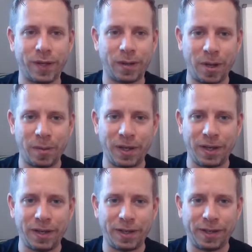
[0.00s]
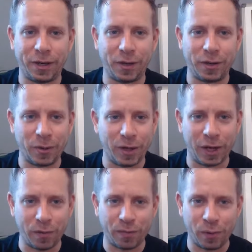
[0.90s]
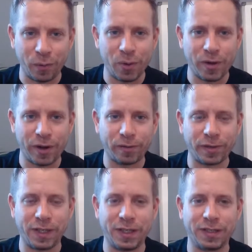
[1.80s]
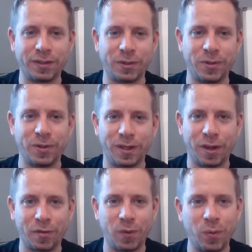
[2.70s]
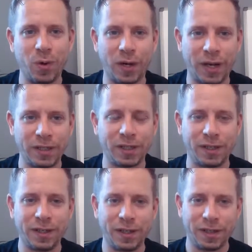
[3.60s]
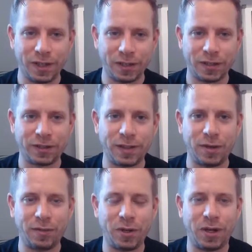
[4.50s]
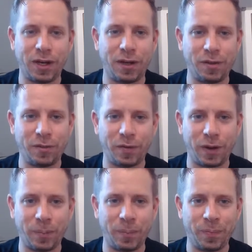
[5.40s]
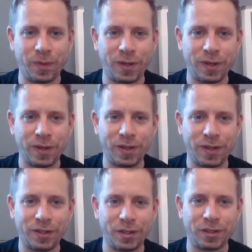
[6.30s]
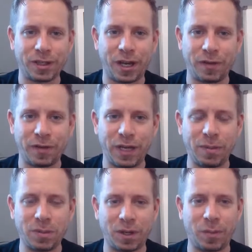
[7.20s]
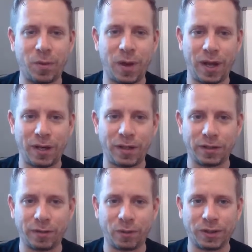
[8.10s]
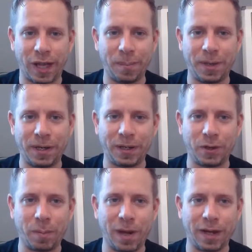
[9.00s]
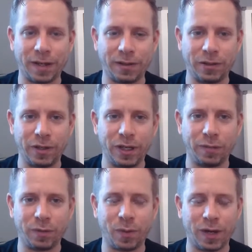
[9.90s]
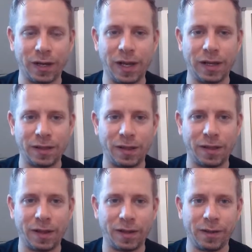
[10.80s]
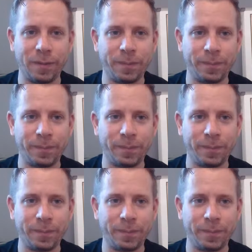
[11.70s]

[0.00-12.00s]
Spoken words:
And maybe, you want to go for a walk after this or go for a walk later and just see if you can kind of keep some awareness of what's happening in your back as you lift one leg and then the other.